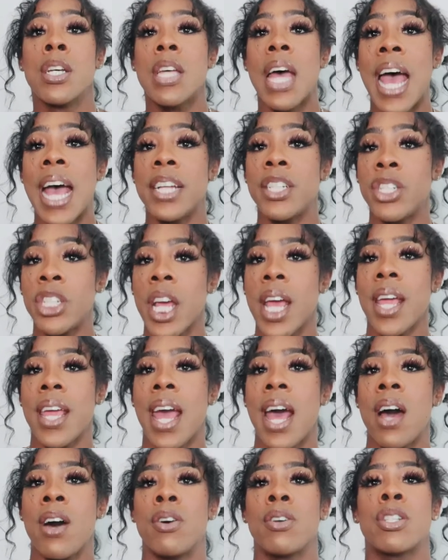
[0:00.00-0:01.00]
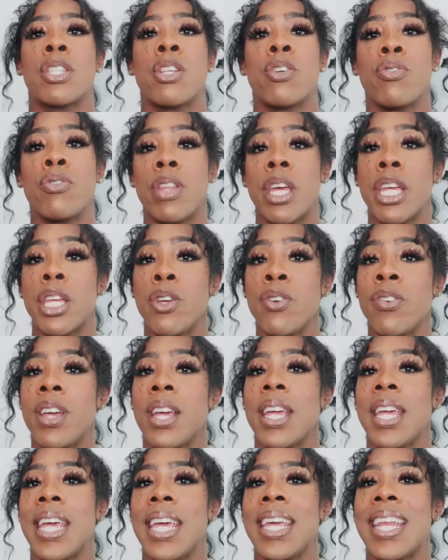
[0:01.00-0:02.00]
at checkout so that you
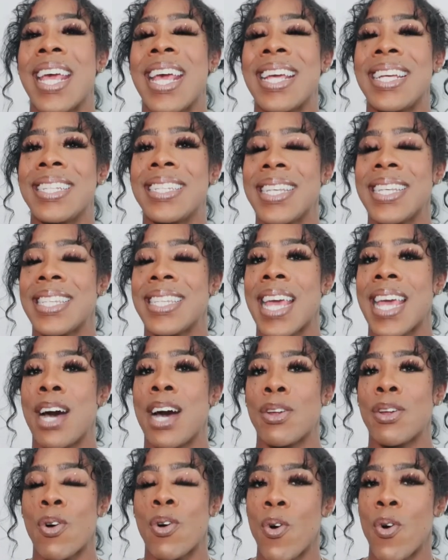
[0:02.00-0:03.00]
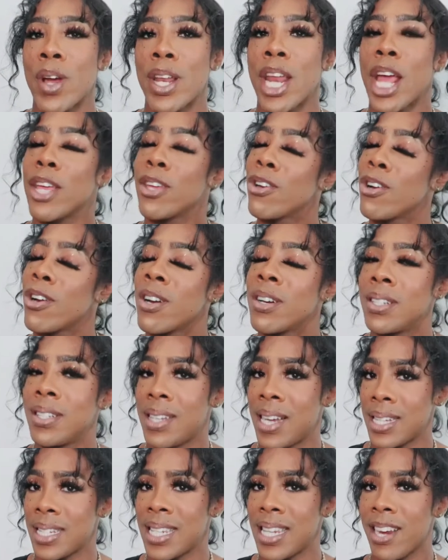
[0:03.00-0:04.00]
could get a discount on your
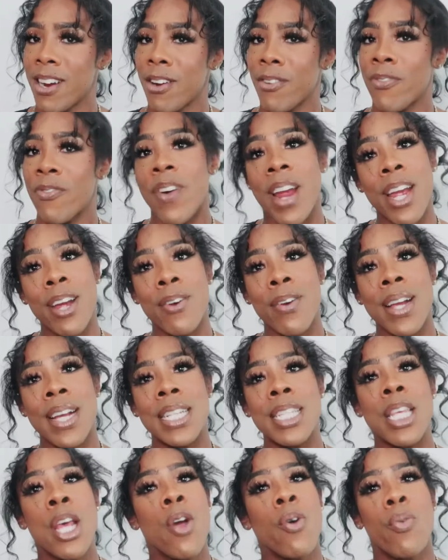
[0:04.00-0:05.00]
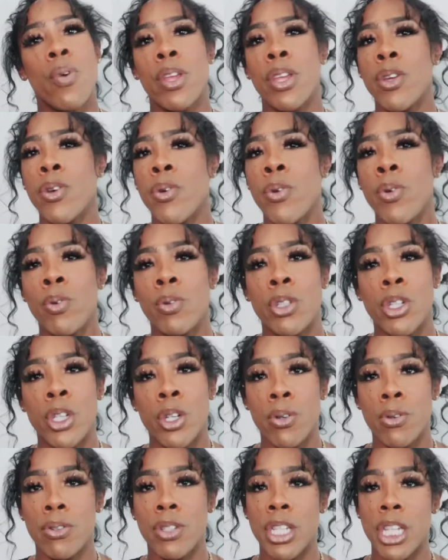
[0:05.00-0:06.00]
Dossier fragrance when you
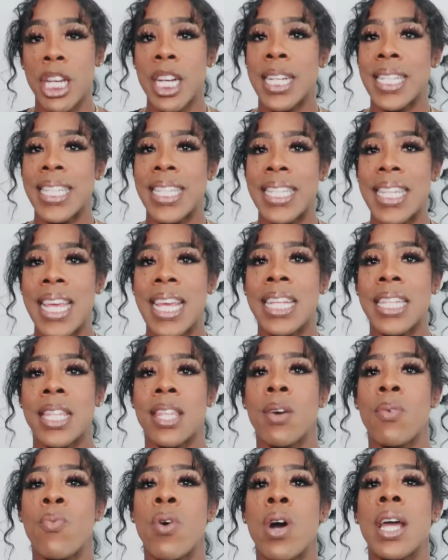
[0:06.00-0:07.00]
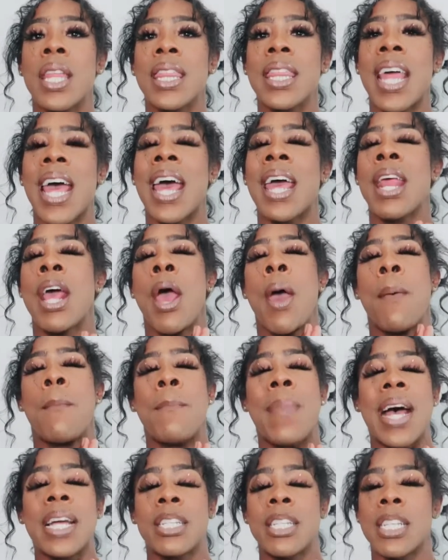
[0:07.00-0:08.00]
choose your scent, the one that
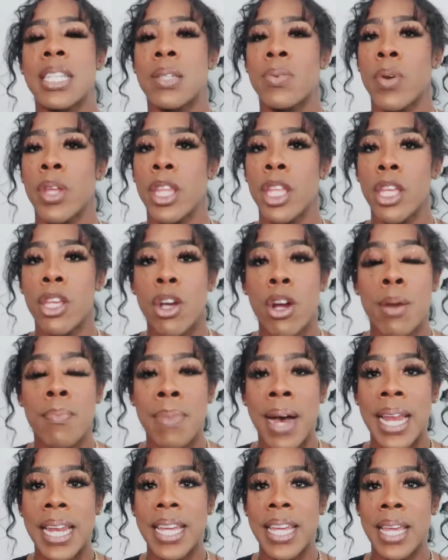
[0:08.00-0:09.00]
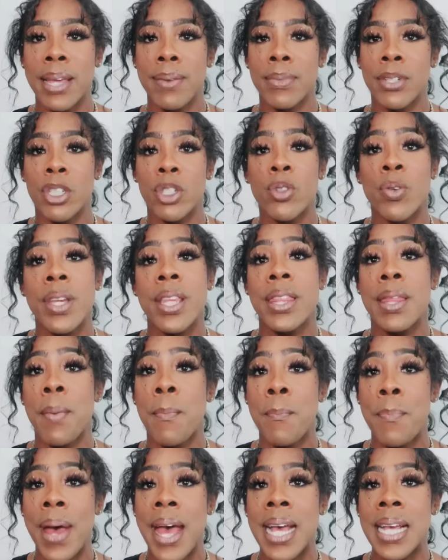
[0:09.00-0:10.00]
matches with your body chemistry the
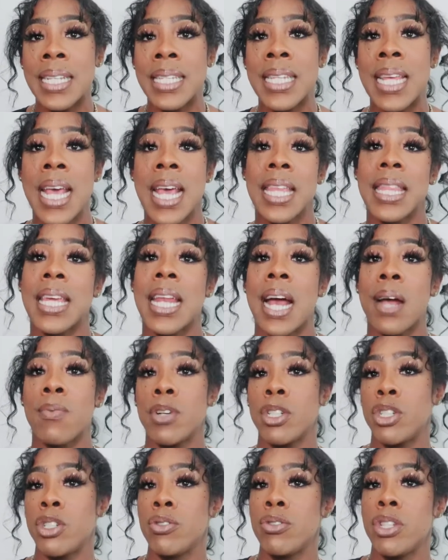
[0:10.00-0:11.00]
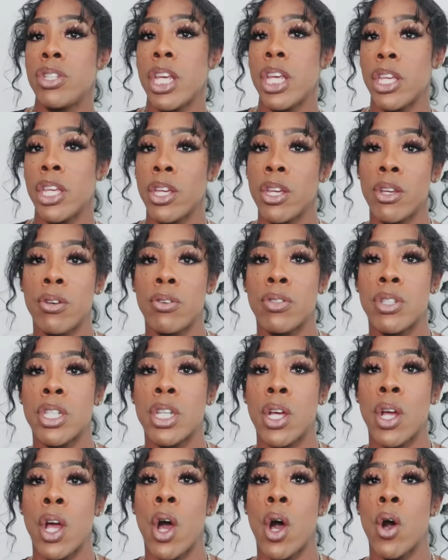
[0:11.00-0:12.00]
best. Then I want you to use
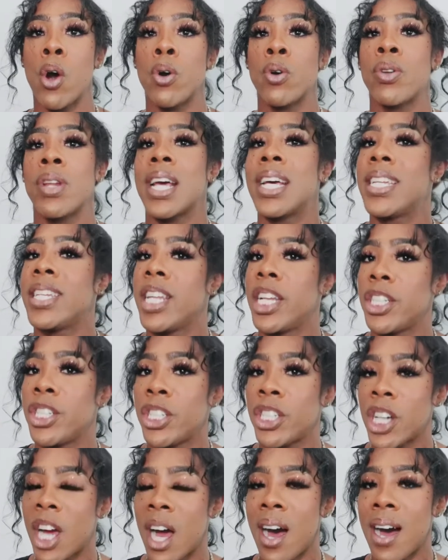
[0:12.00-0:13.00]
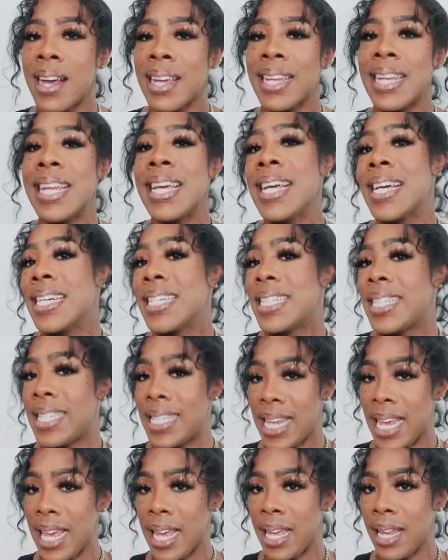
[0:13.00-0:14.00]
code DeShawn
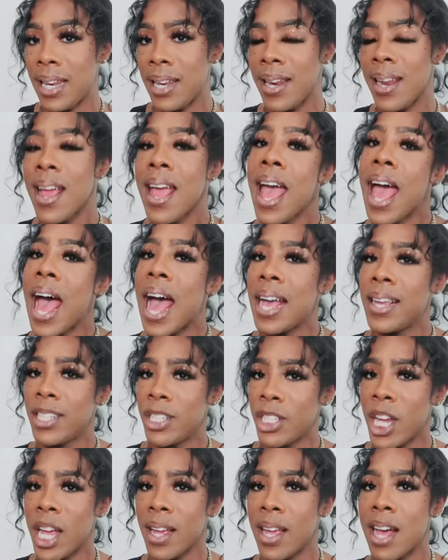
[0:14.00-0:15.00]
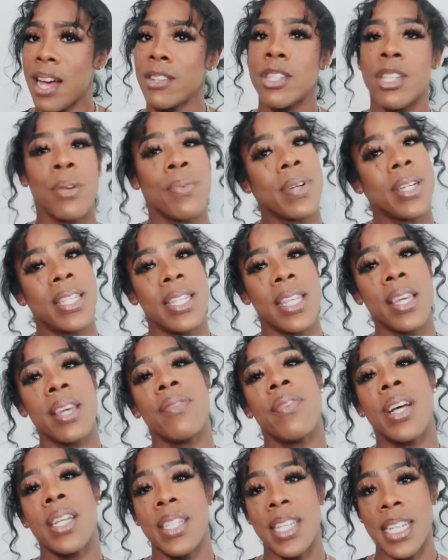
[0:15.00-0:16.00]
ten at checkout to
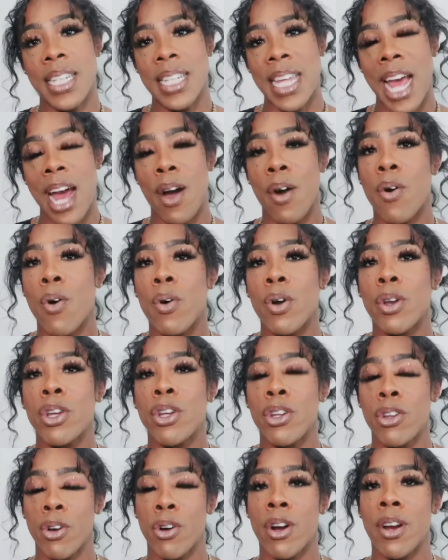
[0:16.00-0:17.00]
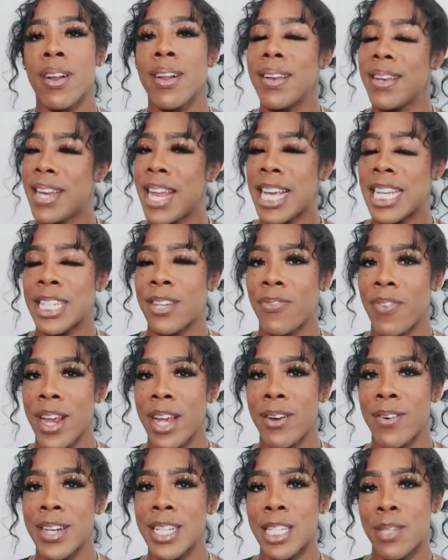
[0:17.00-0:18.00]
receive a discount on your next
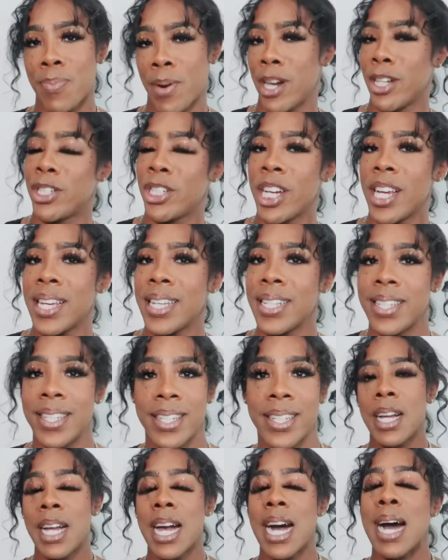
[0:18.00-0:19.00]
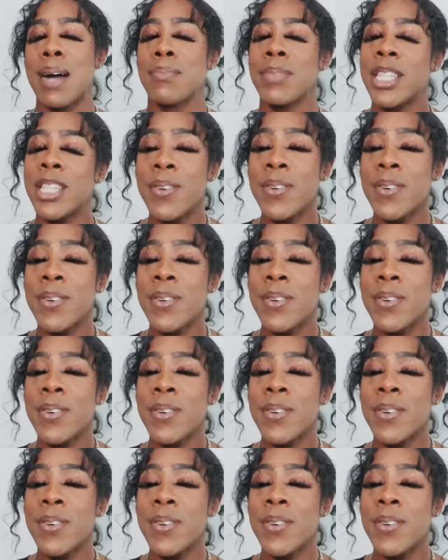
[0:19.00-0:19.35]
fragrance purchase. I'm so